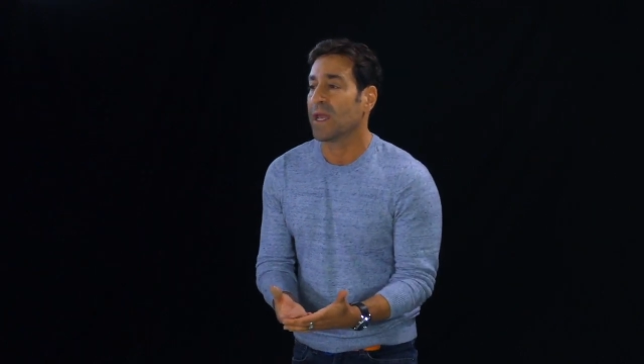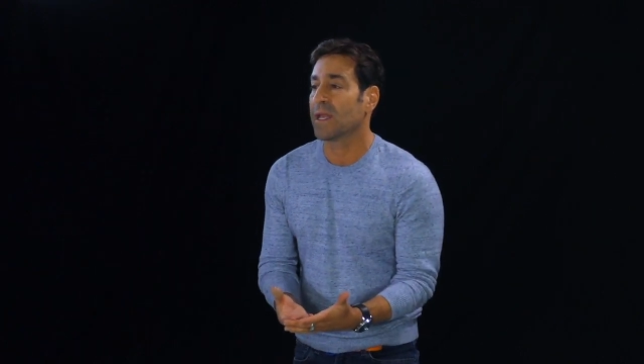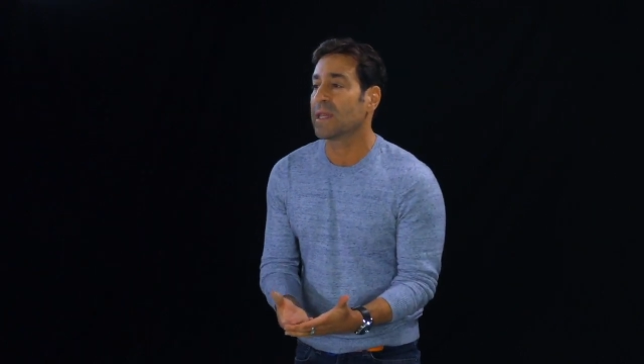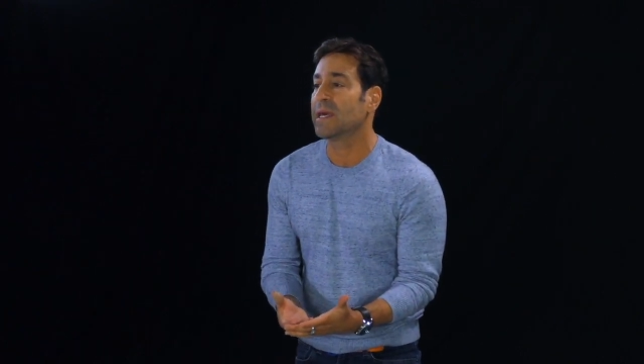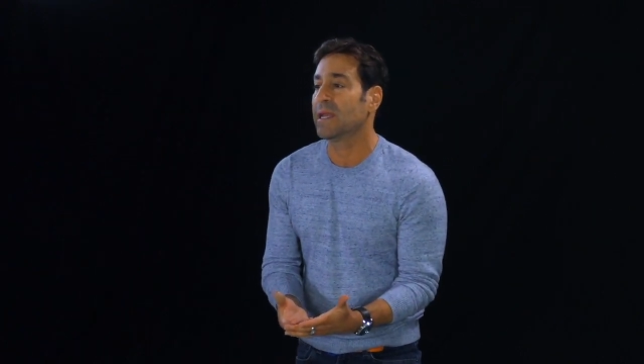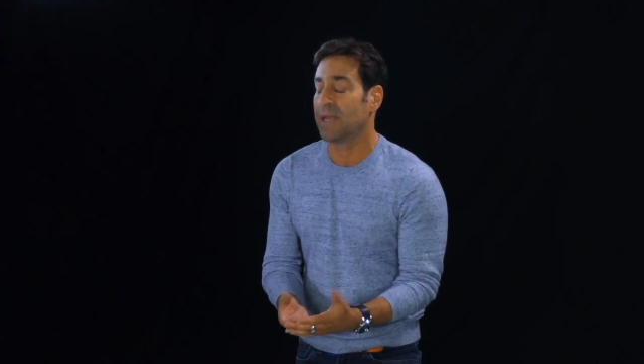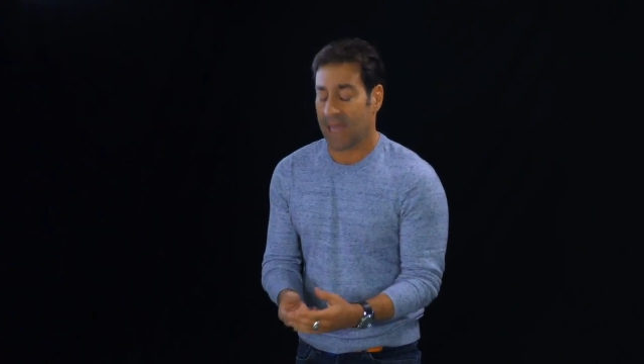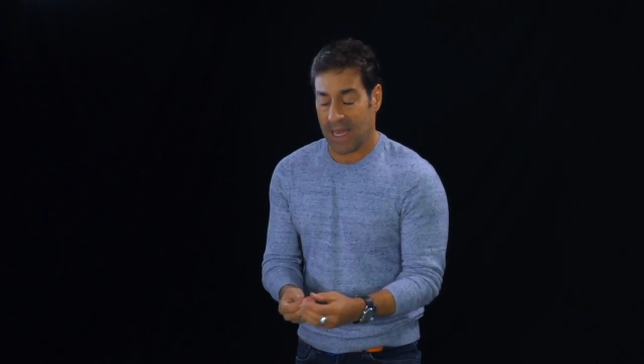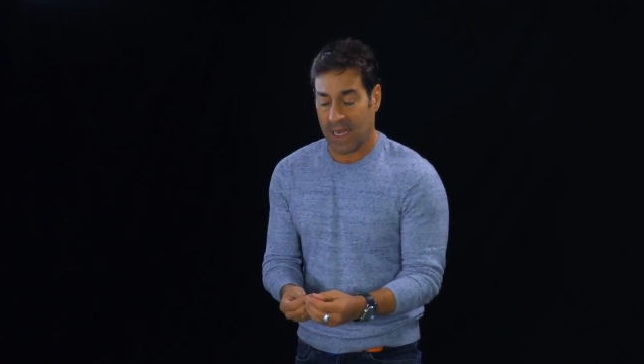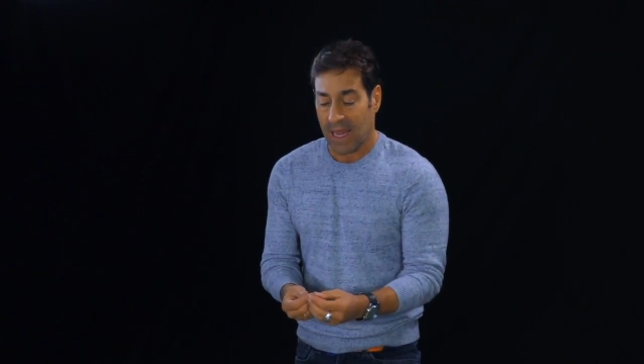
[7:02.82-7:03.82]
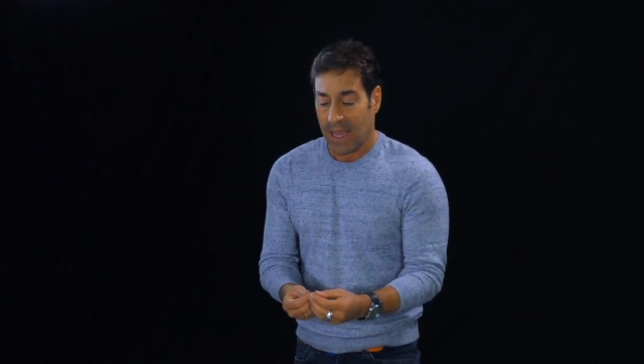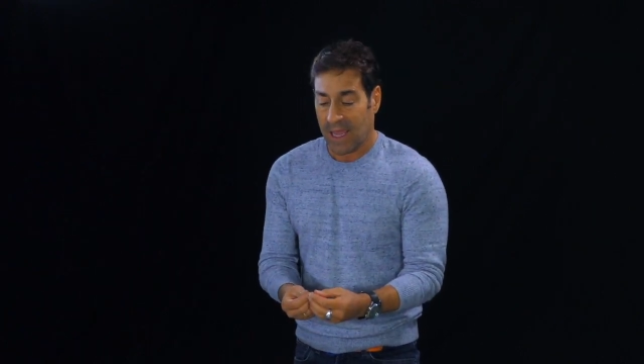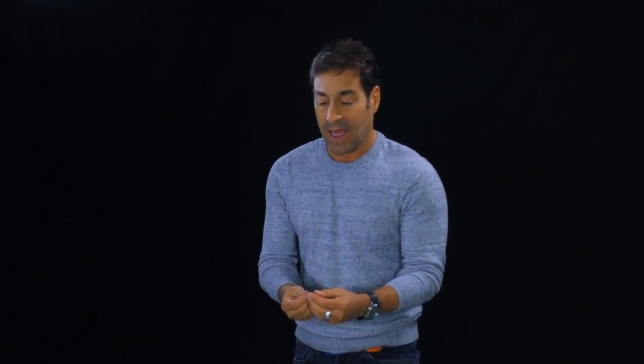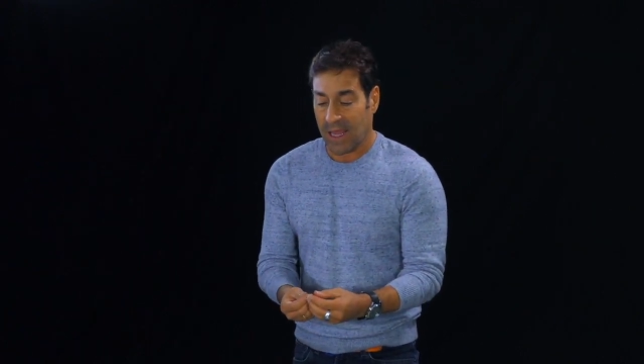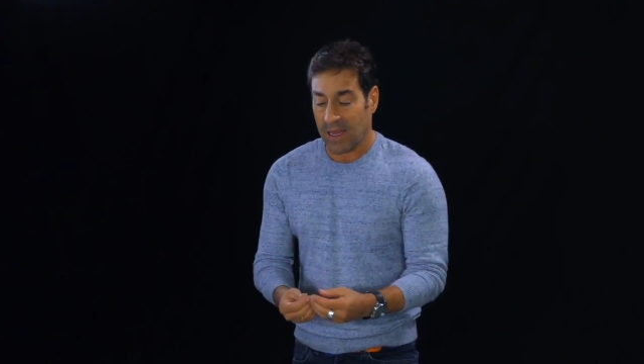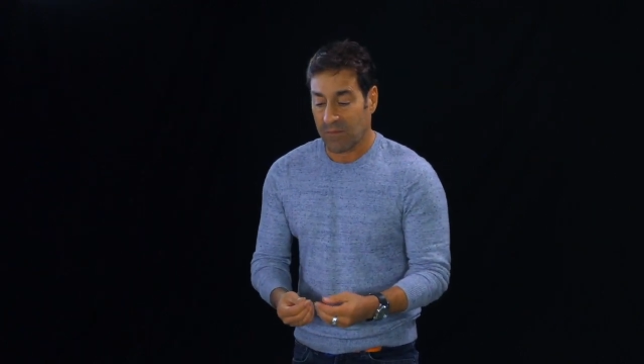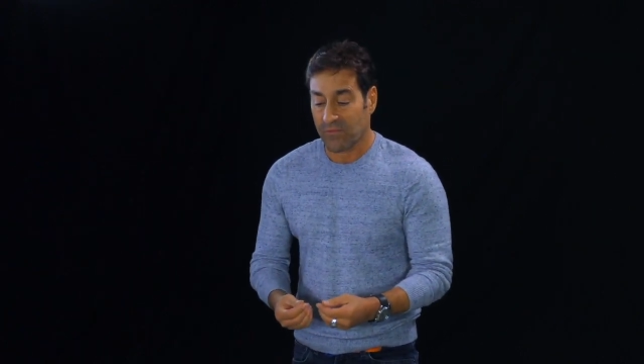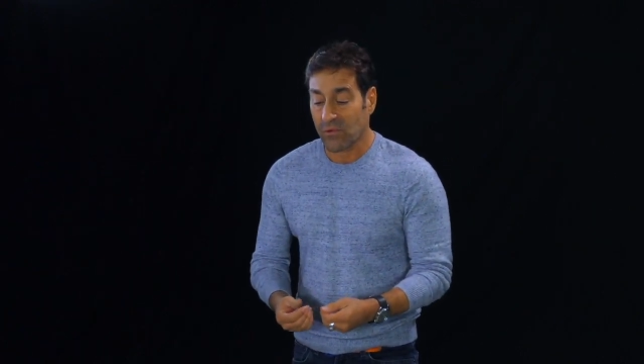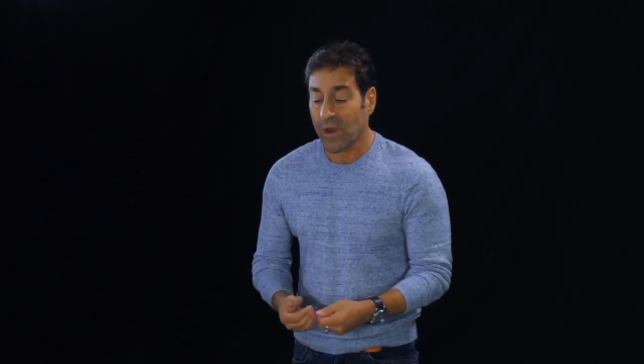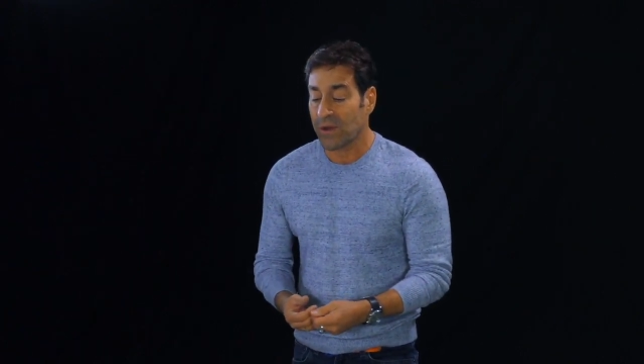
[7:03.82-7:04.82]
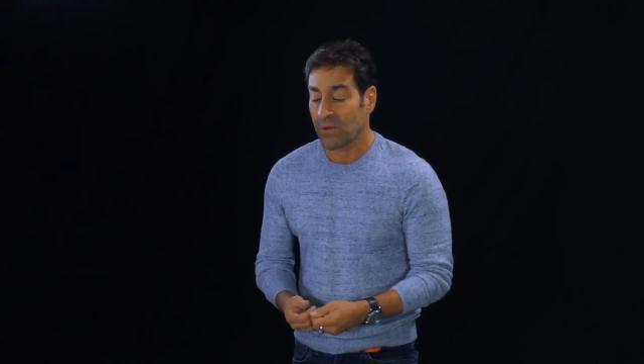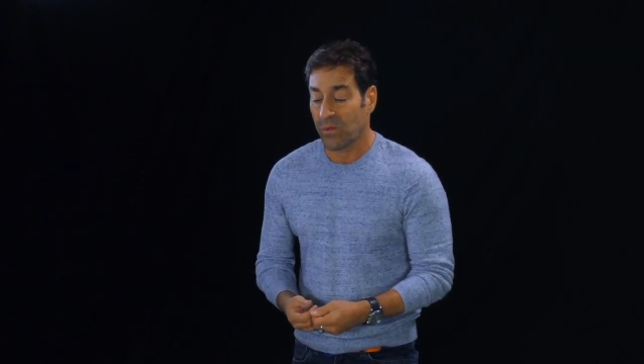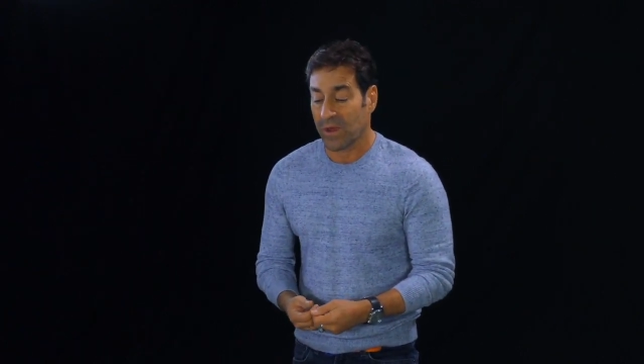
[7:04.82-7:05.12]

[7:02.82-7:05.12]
in linen and embroidered